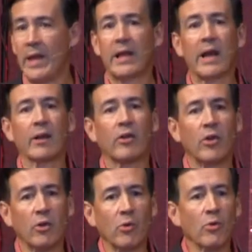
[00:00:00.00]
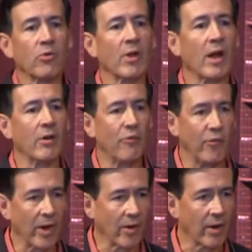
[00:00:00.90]
He got accused
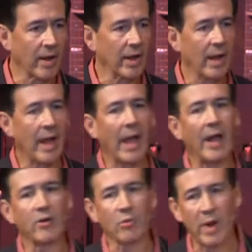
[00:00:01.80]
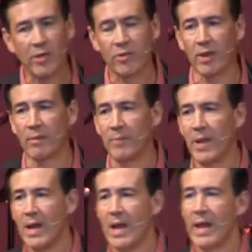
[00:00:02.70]
unfairly and arrested.
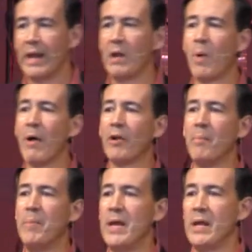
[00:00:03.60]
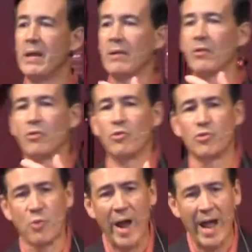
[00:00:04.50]
And he wound up being
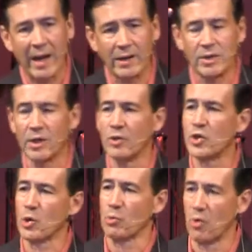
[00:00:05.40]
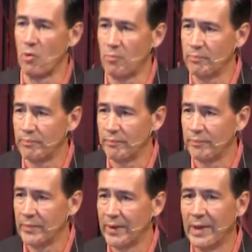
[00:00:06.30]
dragged to Rome
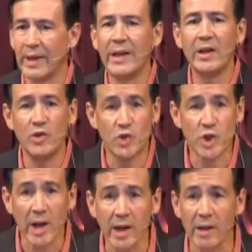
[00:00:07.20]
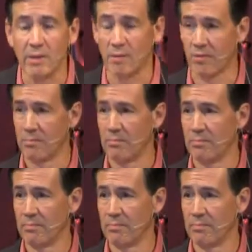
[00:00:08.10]
in chains.